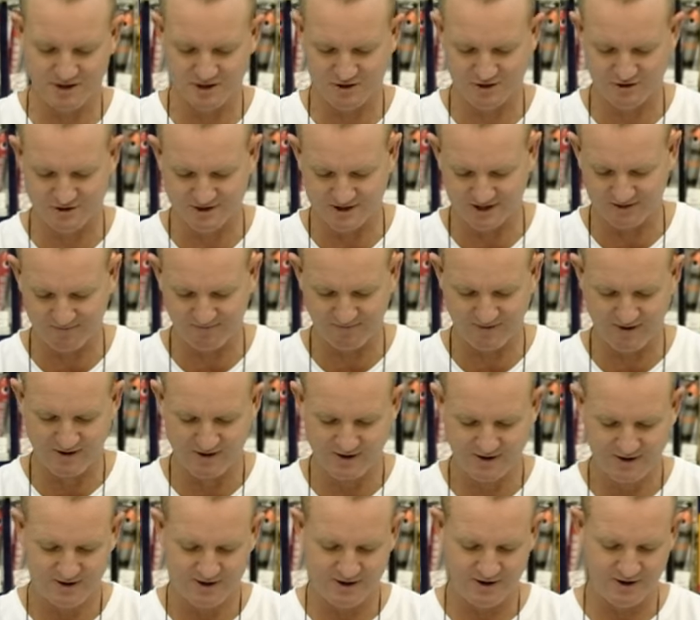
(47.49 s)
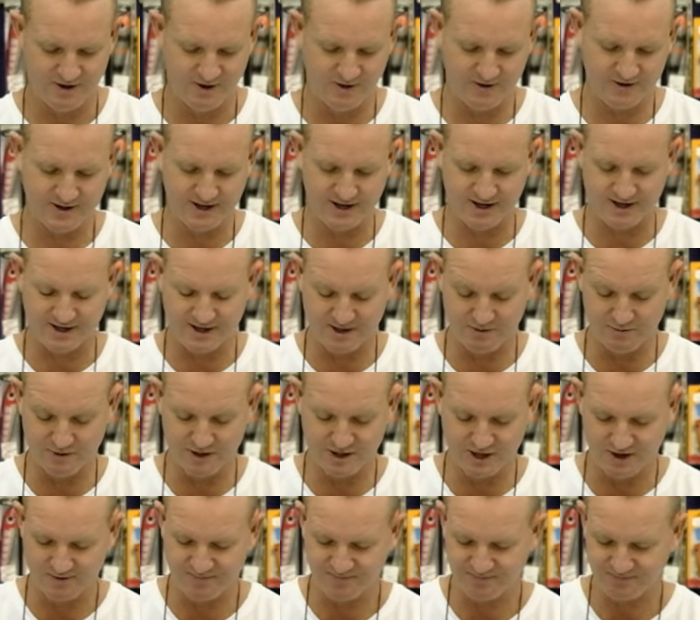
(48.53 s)
be using. Okay, here we
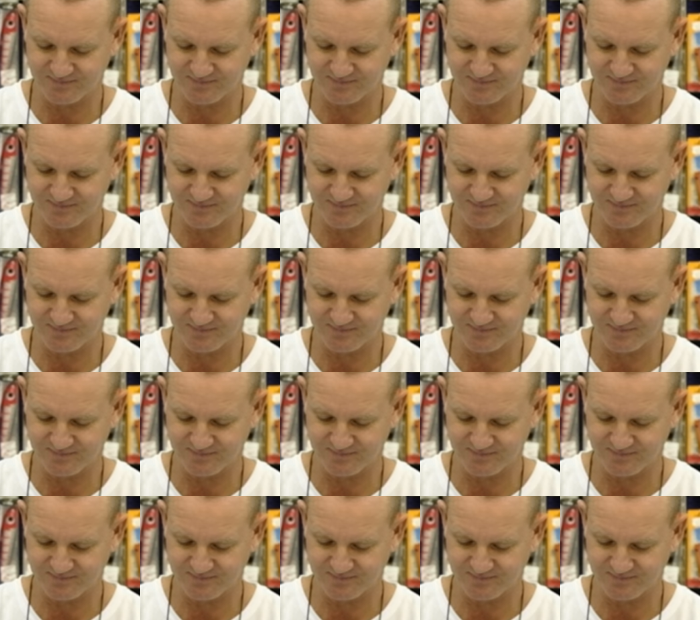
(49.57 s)
go.